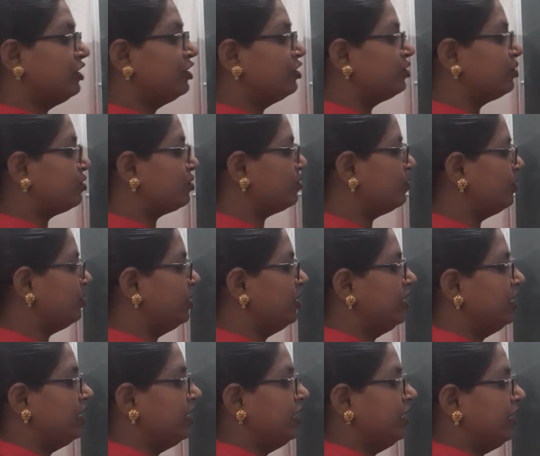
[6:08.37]
So,
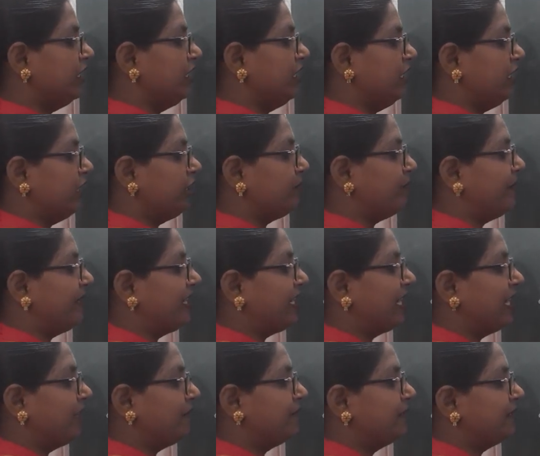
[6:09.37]
it
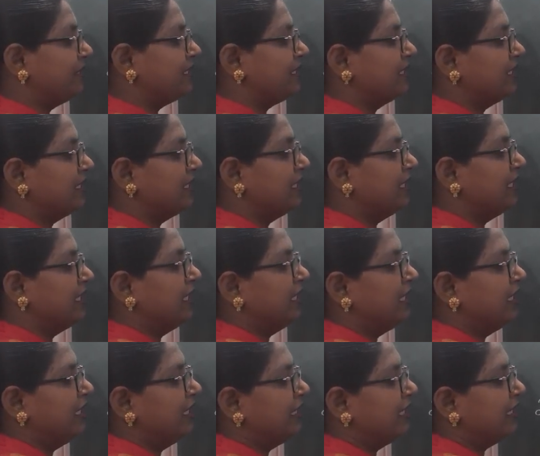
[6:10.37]
becomes
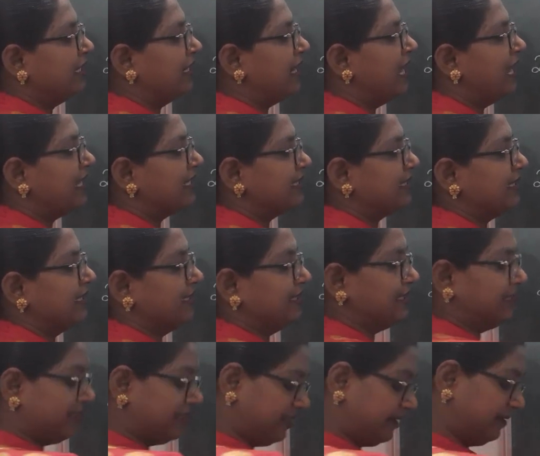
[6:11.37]

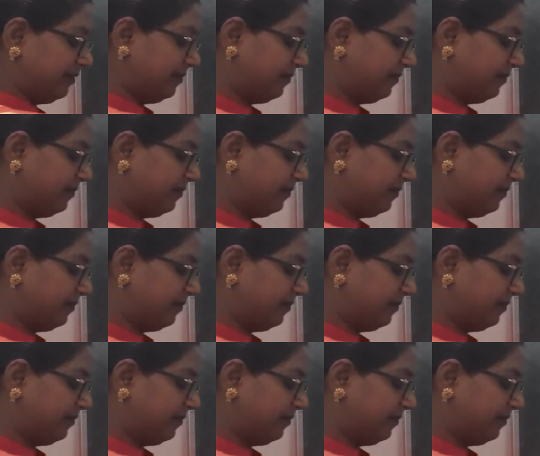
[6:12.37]
classes.